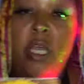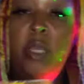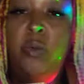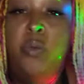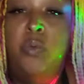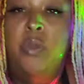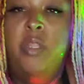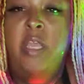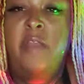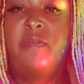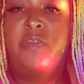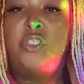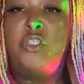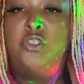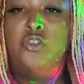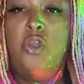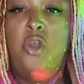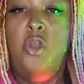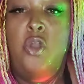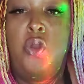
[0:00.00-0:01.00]
cutting whatever
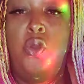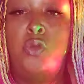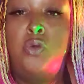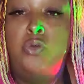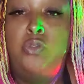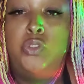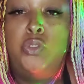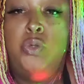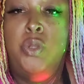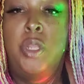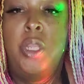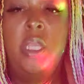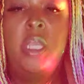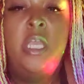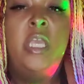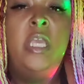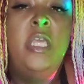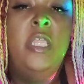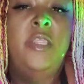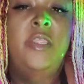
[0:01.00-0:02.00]
strongholds or
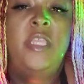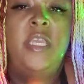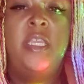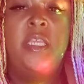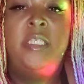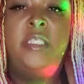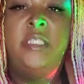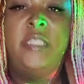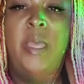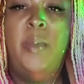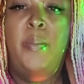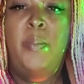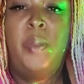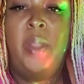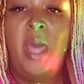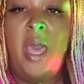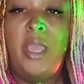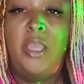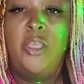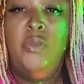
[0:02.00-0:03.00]
things that
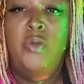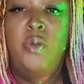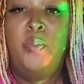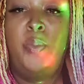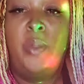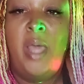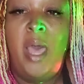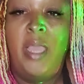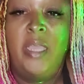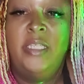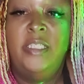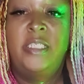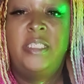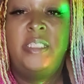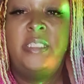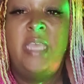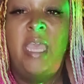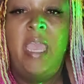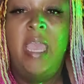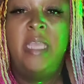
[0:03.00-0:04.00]
block you or
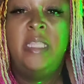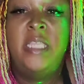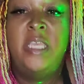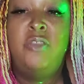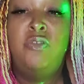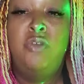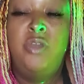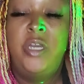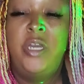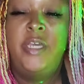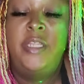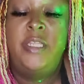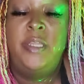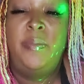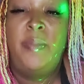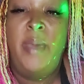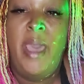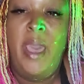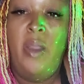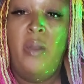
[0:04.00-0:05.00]
blockages that, that you cutting
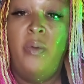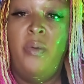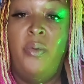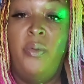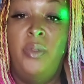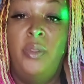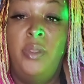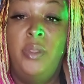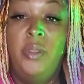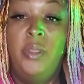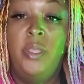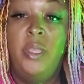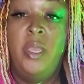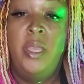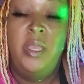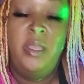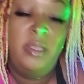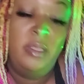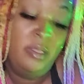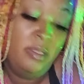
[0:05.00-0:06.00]
them out.
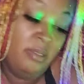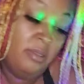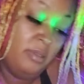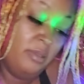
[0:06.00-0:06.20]
Okay?